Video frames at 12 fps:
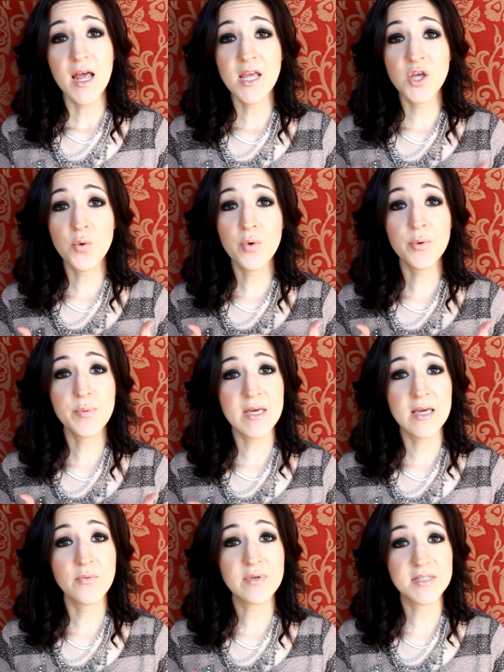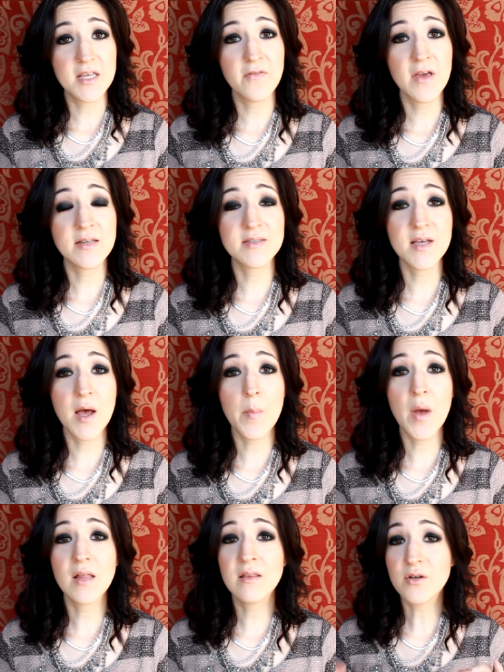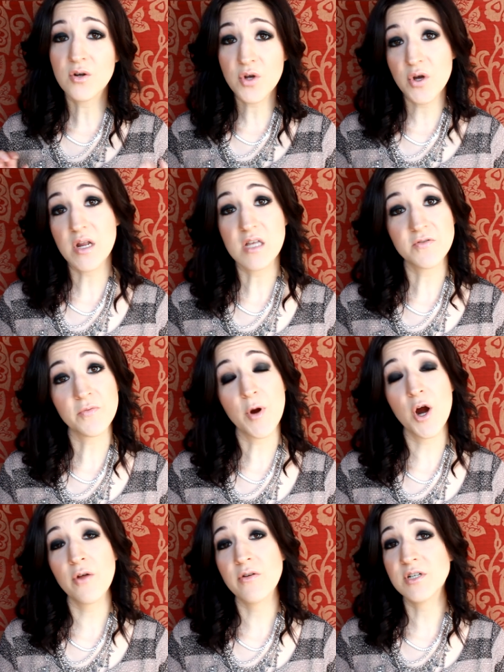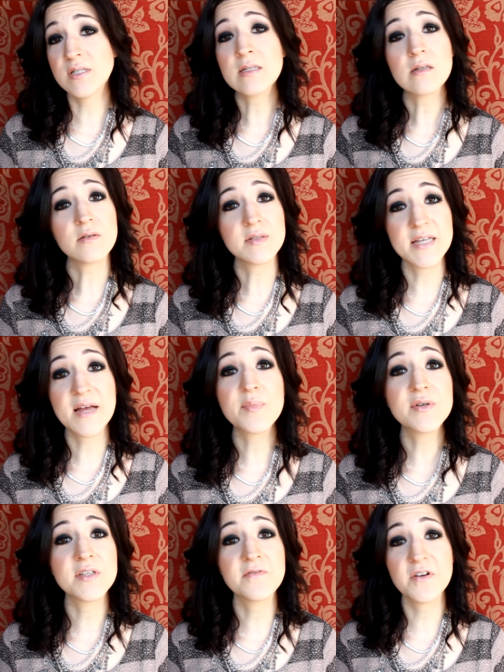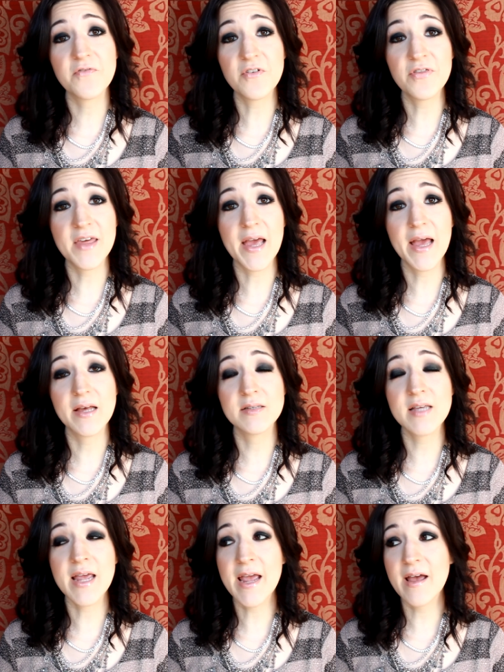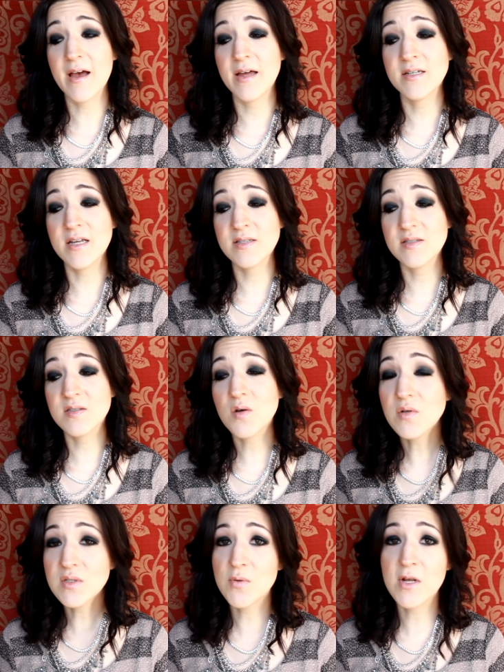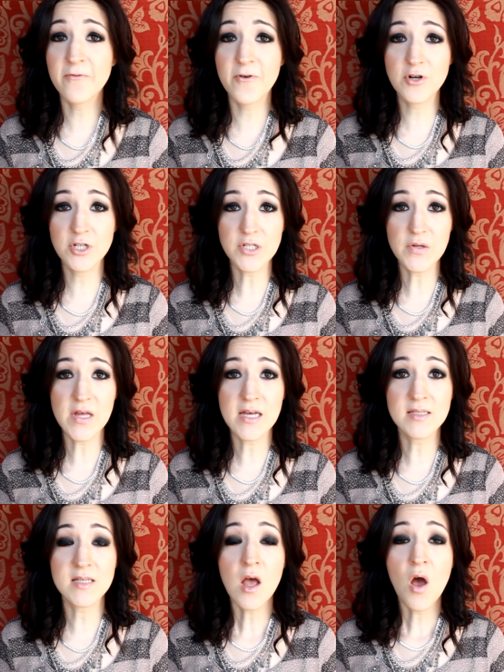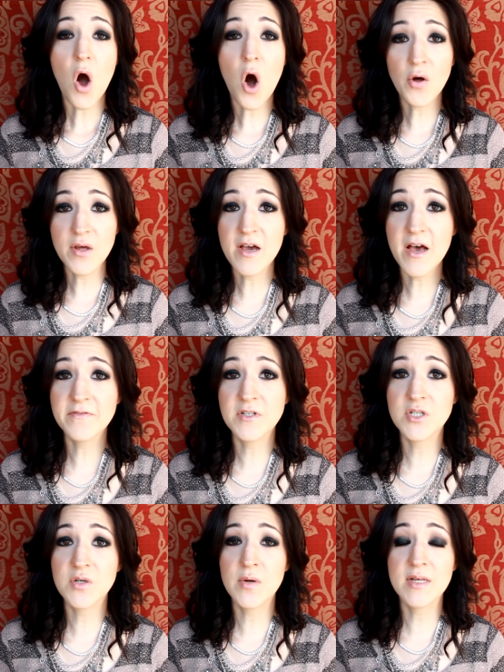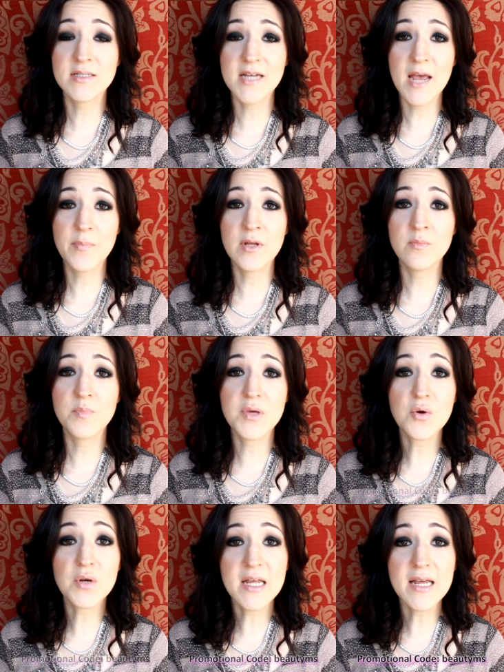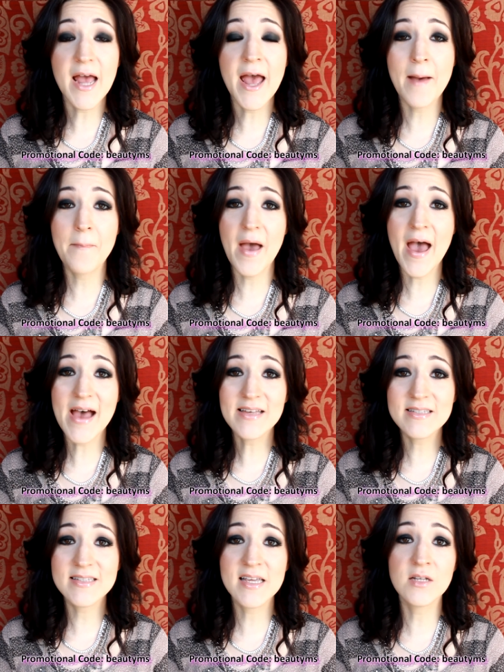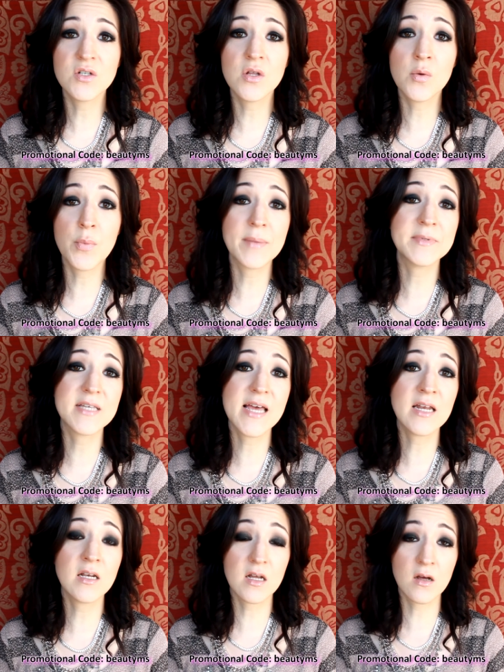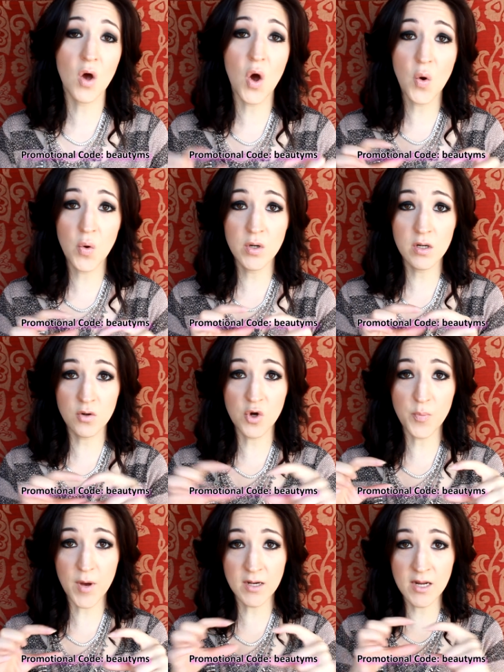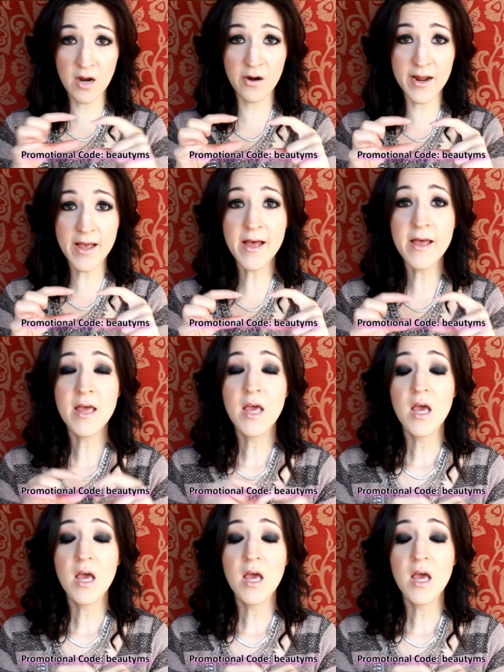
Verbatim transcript: you will be receiving some little goodies from her. They're just little samples of different things and it's so sweet of her to do this. All you have to do is type in Beauty MS into the website code coupon area